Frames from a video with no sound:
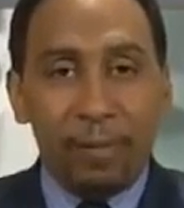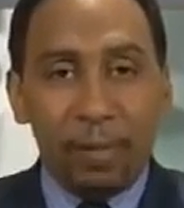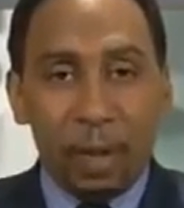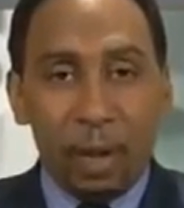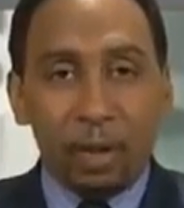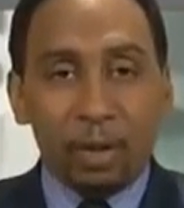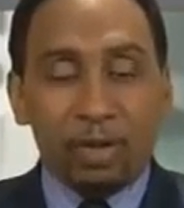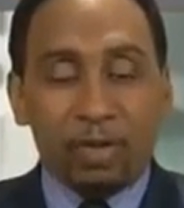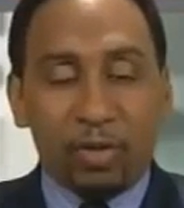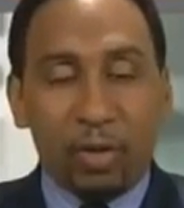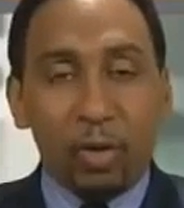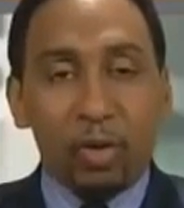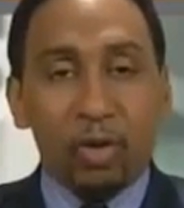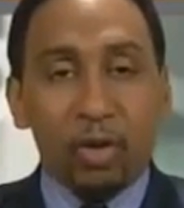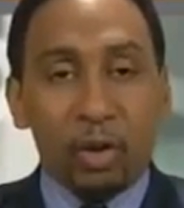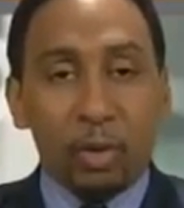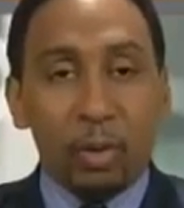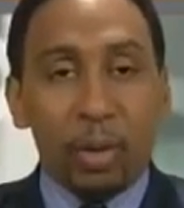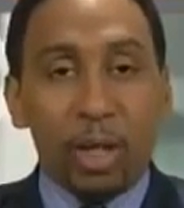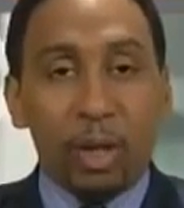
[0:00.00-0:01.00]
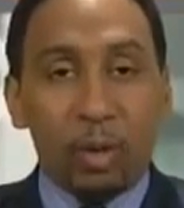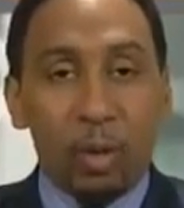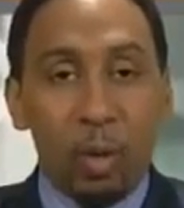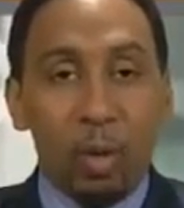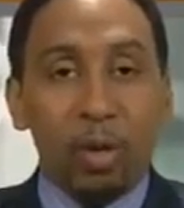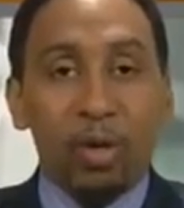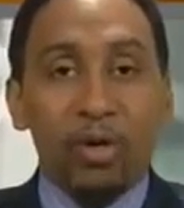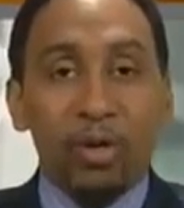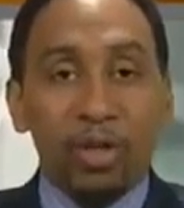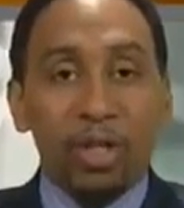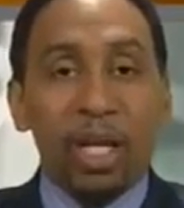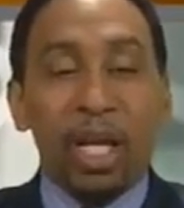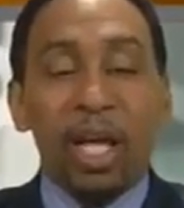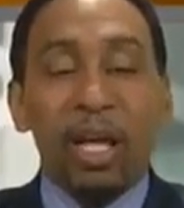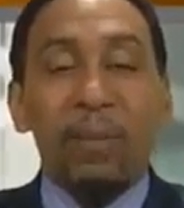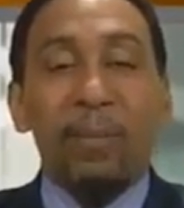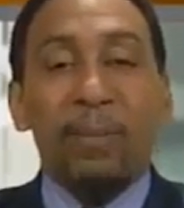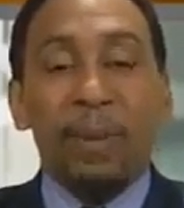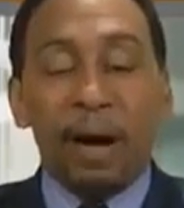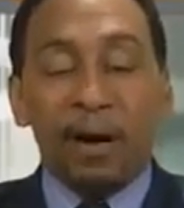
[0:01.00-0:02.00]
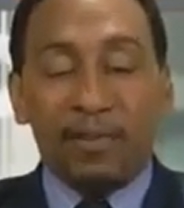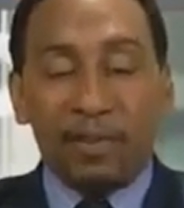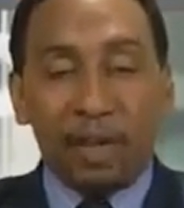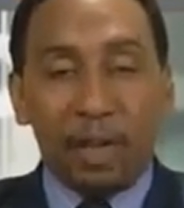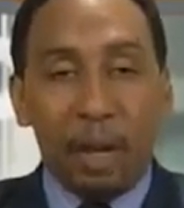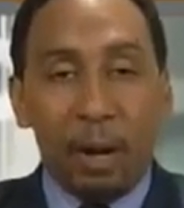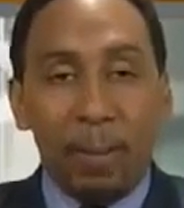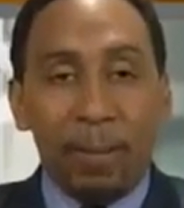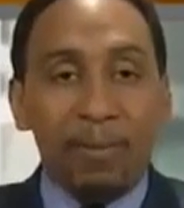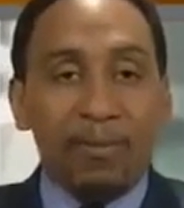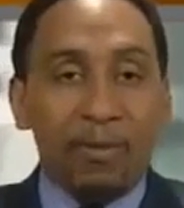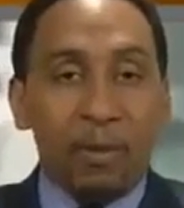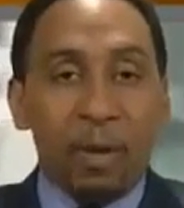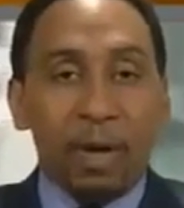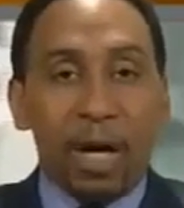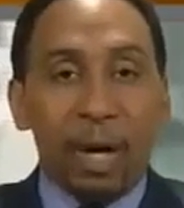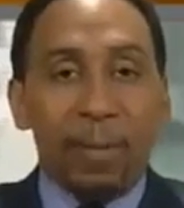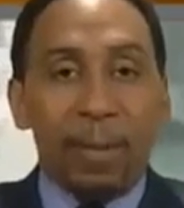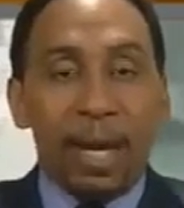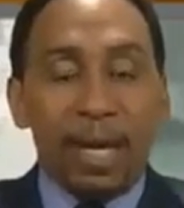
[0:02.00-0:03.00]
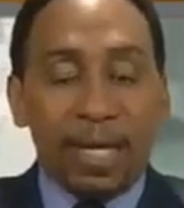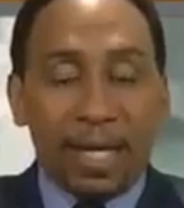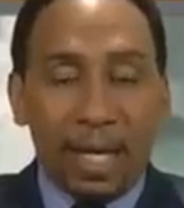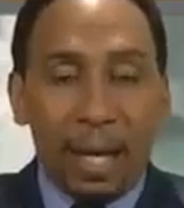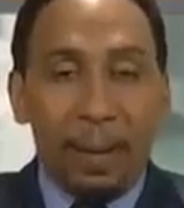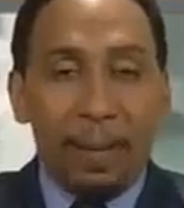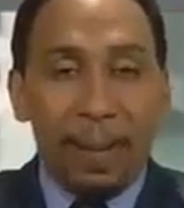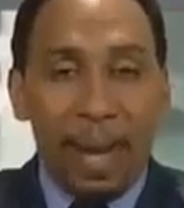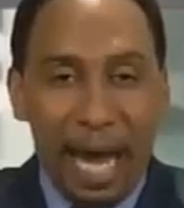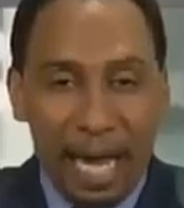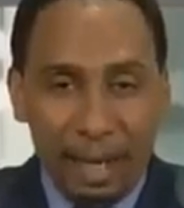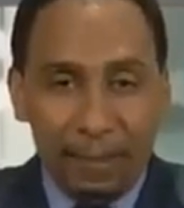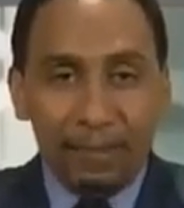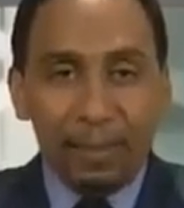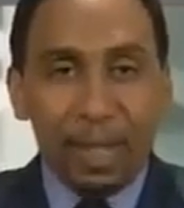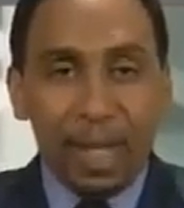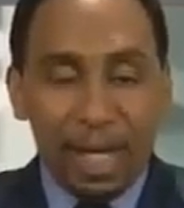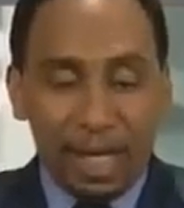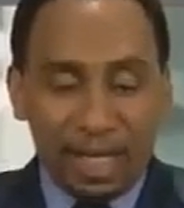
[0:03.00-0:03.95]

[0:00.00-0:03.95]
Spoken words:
those first 3 quarters in Buffalo before they made a comeback.